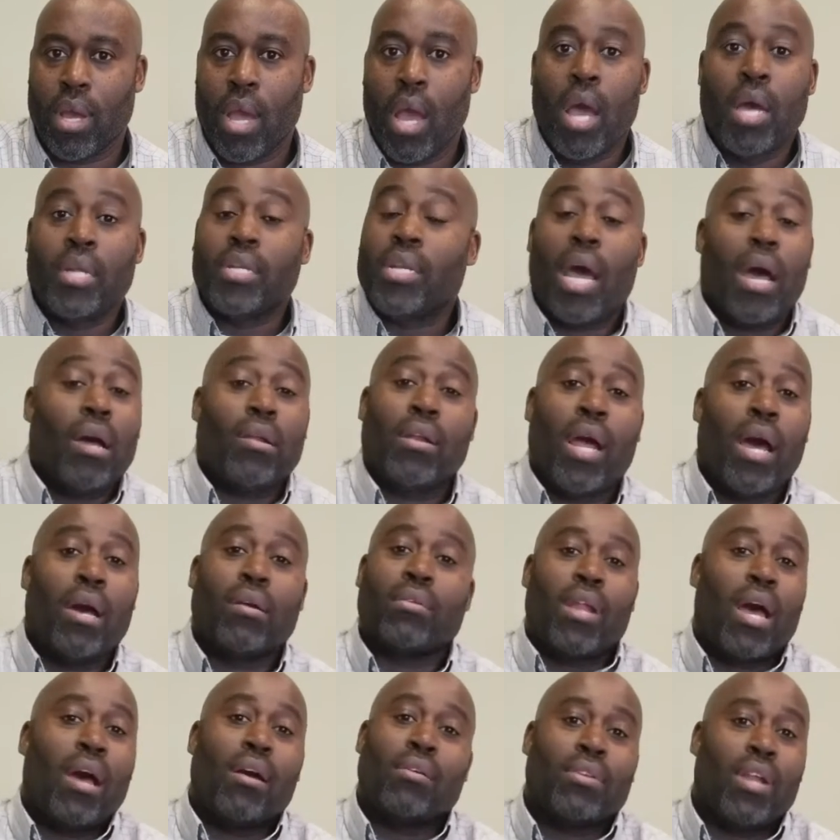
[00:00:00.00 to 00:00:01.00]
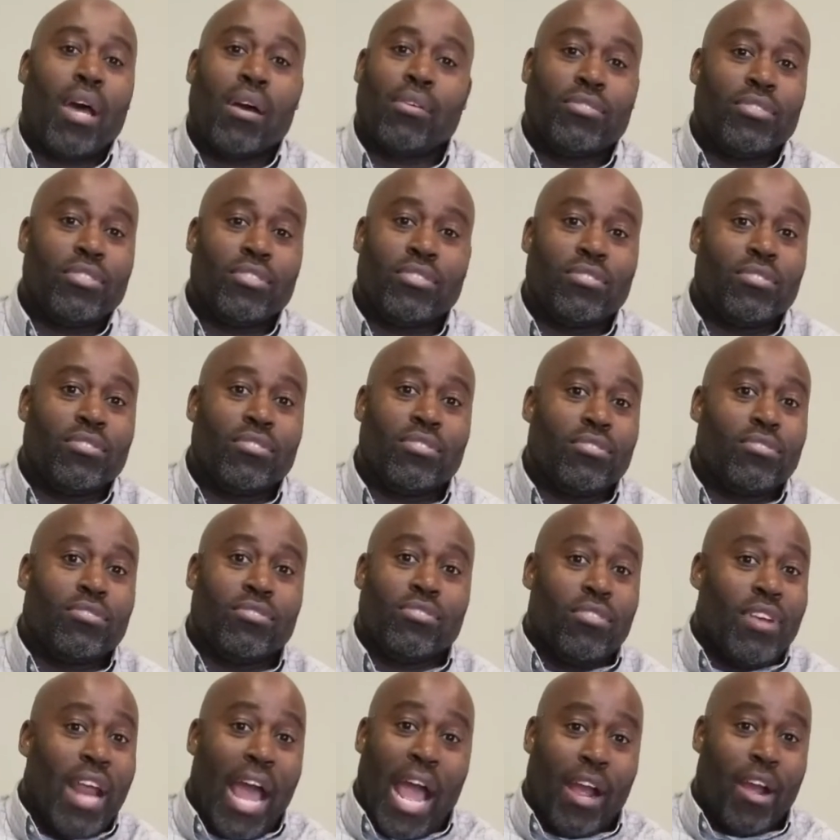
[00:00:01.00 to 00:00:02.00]
No.
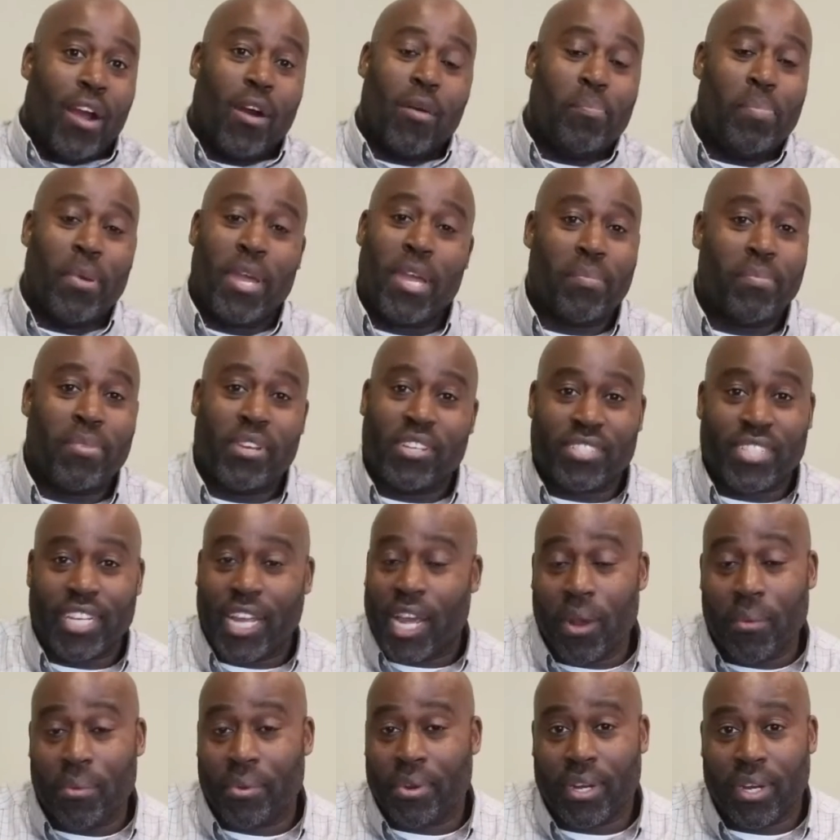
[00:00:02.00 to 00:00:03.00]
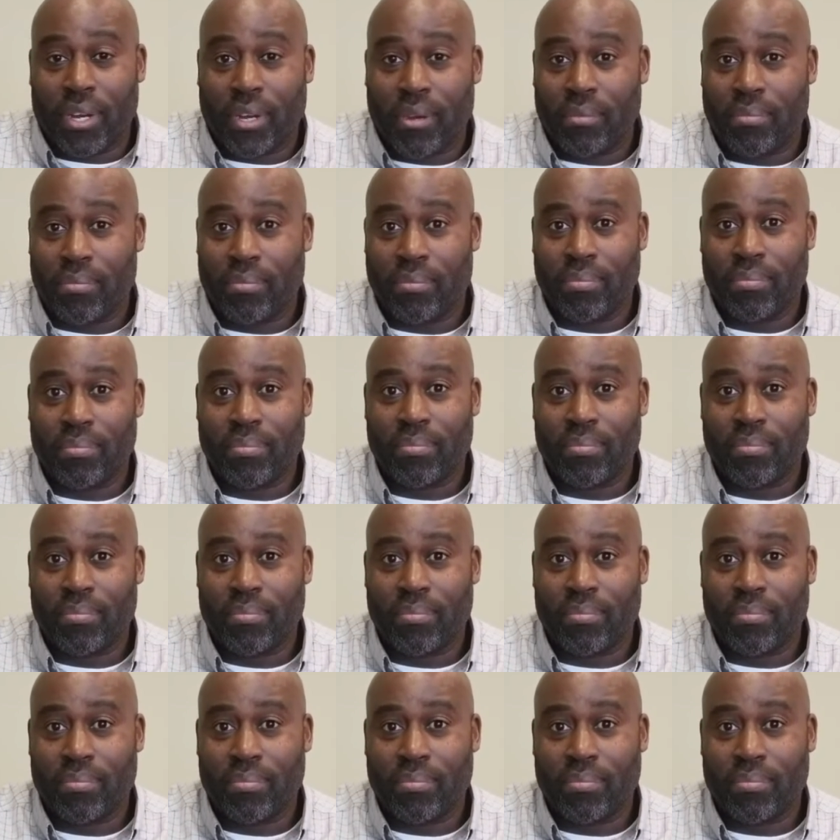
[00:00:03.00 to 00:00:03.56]
You're not going to beat Mr. Elwood up.